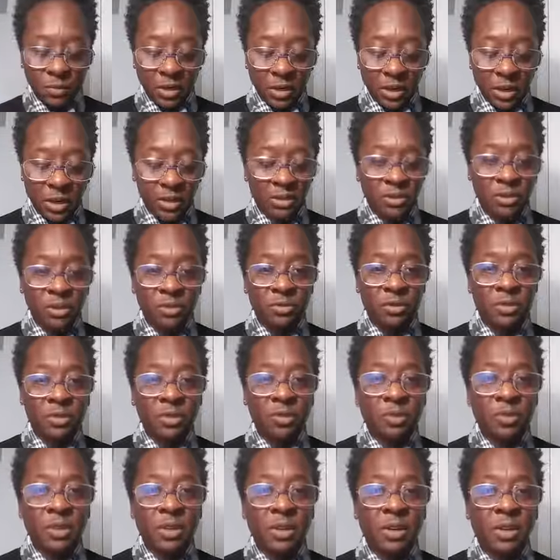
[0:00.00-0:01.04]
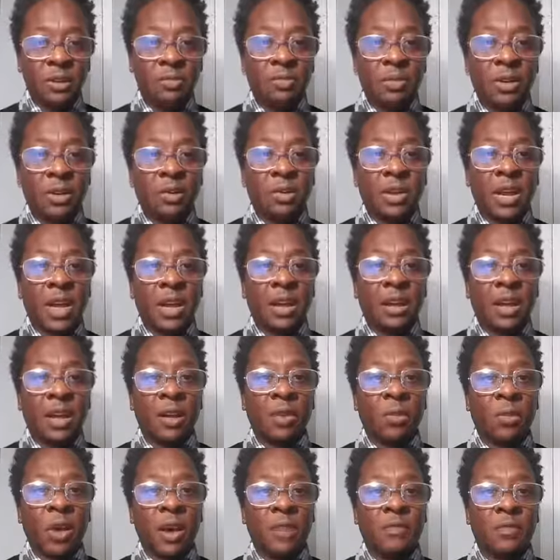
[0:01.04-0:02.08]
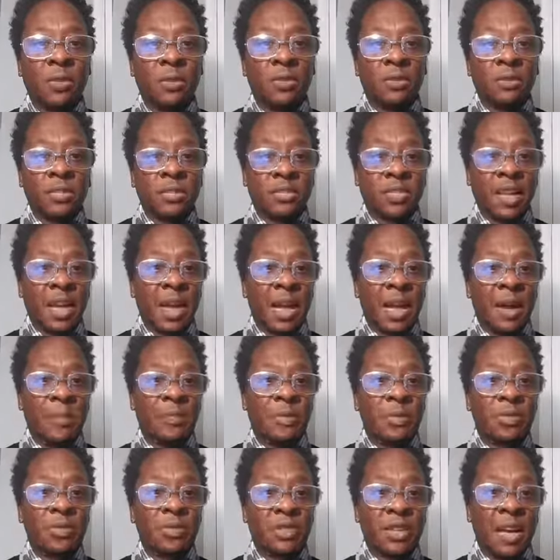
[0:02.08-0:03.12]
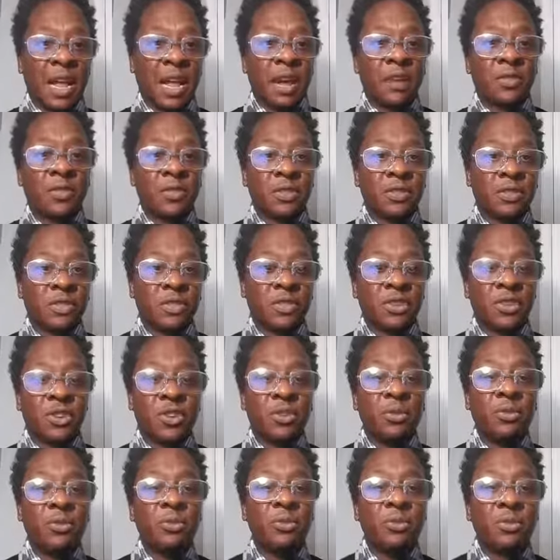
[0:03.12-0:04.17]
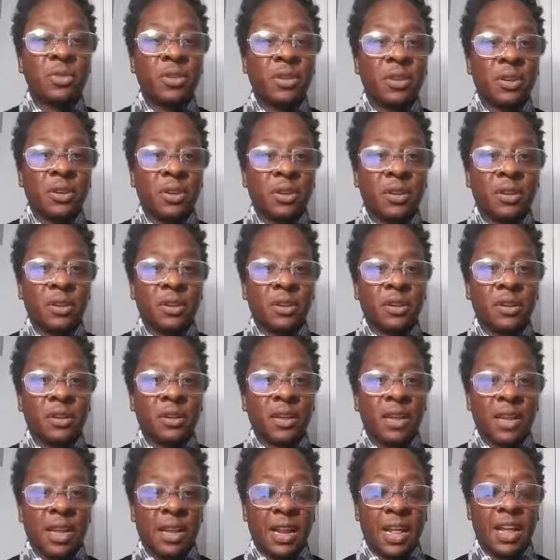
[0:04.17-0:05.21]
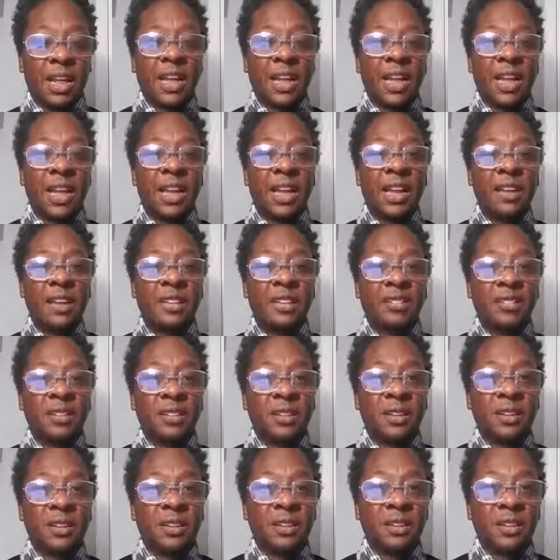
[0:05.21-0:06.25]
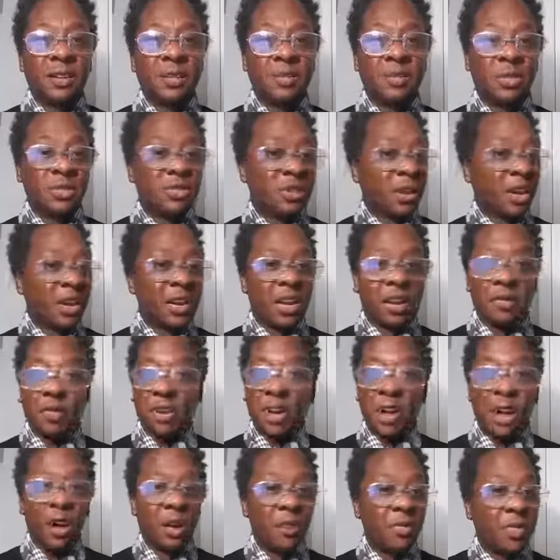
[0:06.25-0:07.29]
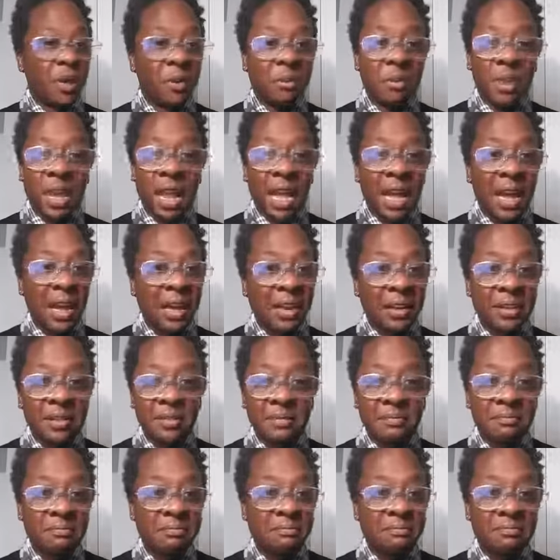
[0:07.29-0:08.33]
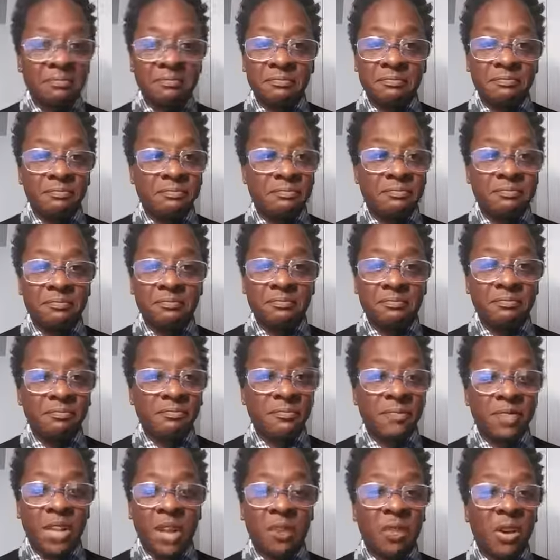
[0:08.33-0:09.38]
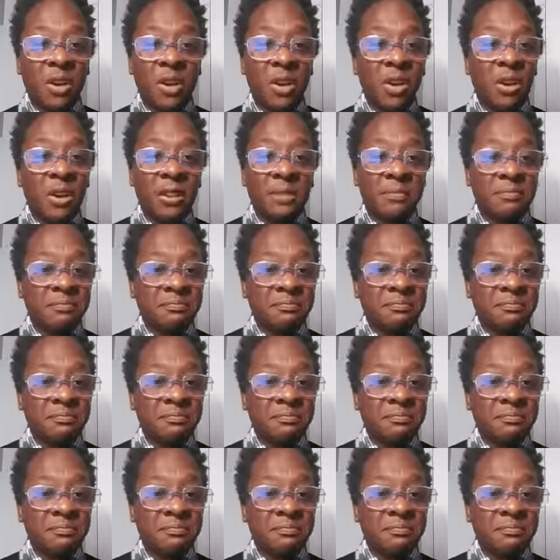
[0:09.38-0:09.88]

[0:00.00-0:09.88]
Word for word: That's so stupid, because we know we got a lot of white folks that's Kappas and Alphas and Qs and A K As. But y'all ain't never called them black. Never heard it.